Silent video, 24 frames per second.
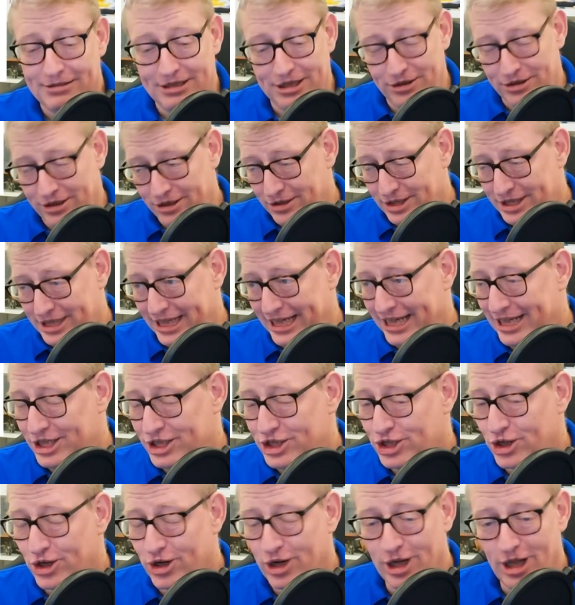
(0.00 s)
You see
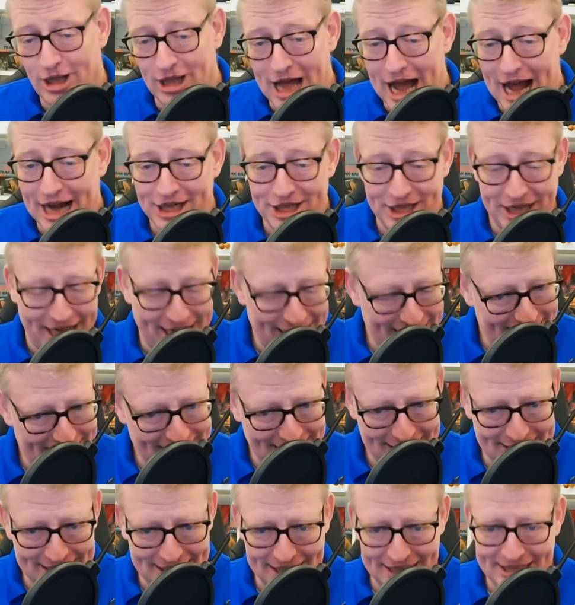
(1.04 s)
internal logic
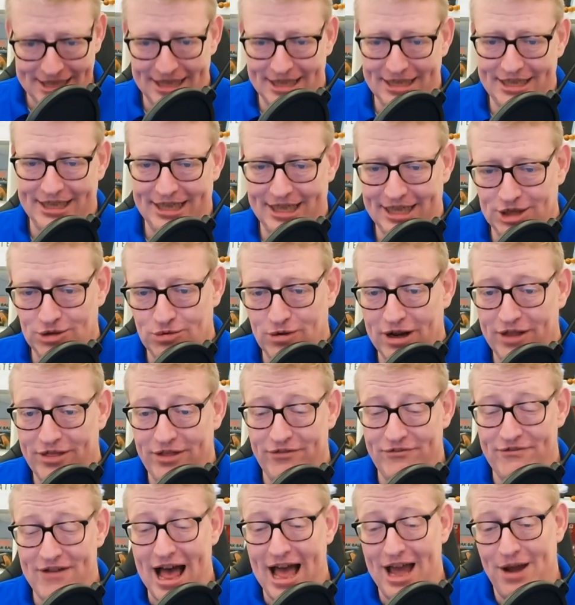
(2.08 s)
inconsistencies where the
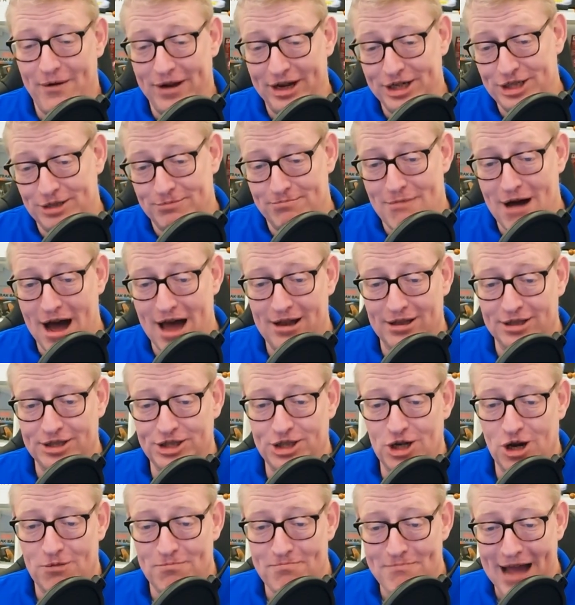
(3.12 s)
valuation models
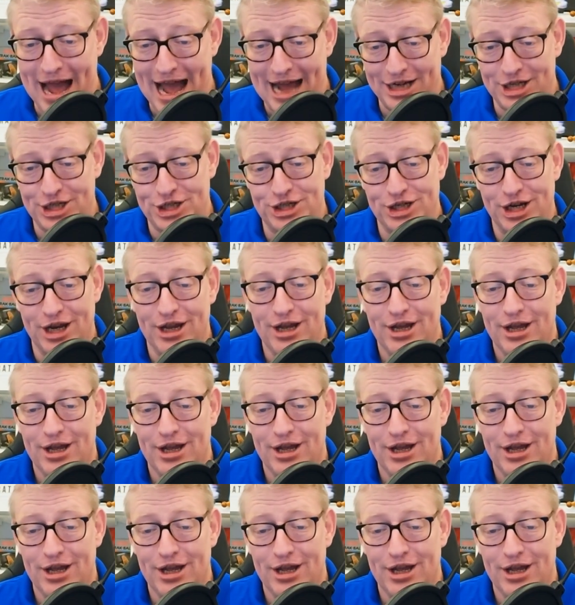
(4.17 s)
don't match